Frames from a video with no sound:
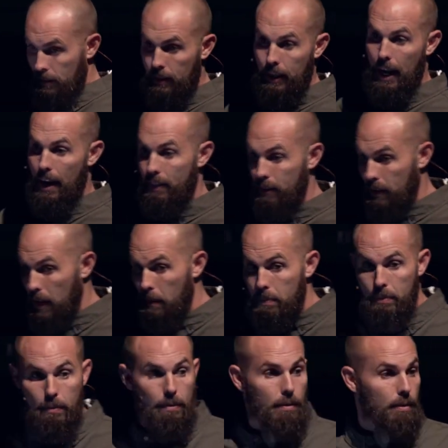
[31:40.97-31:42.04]
gather up
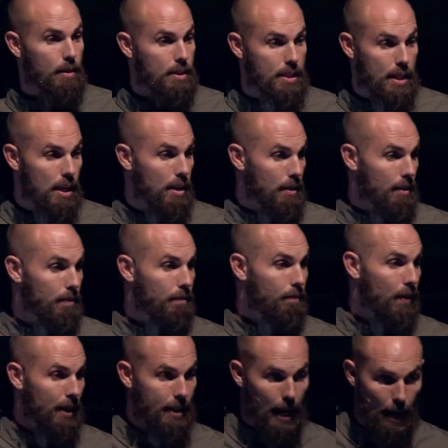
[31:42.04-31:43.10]
the seed,
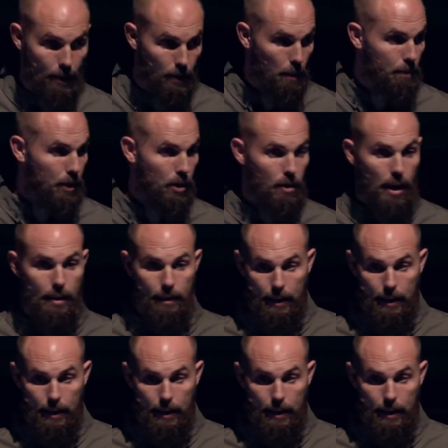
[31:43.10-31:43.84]
they'd gather up the grain,